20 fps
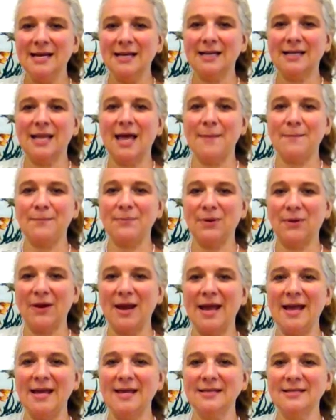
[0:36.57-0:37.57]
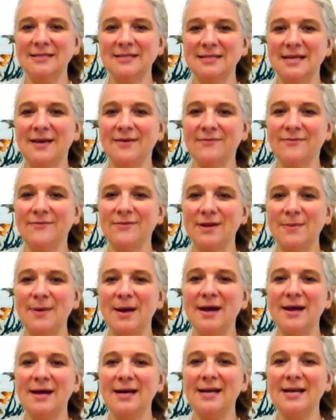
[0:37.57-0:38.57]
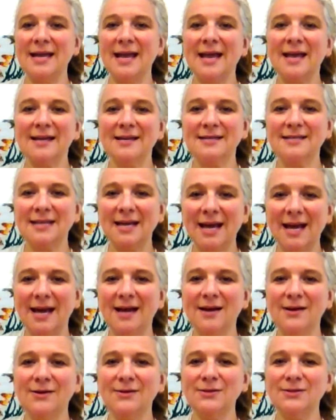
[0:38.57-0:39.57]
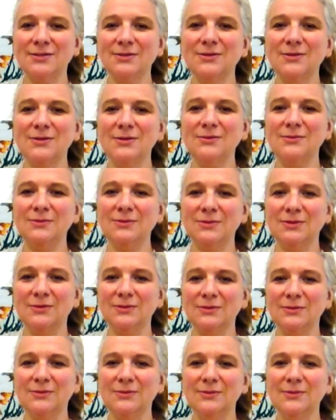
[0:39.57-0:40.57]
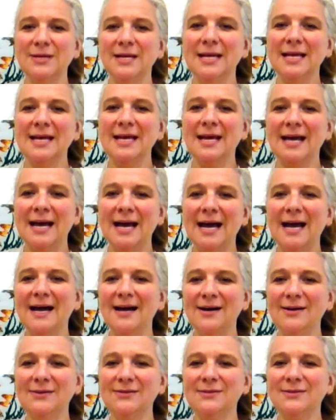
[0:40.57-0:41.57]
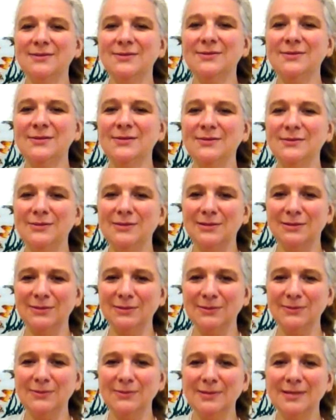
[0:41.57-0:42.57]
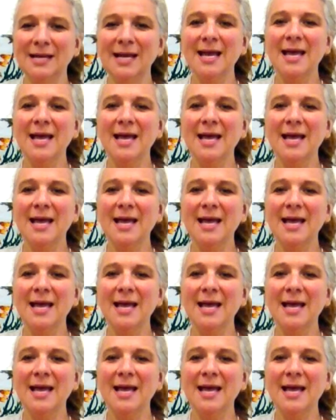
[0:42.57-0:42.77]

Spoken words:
Clap your hands, everybody, and how do you do? How do you do?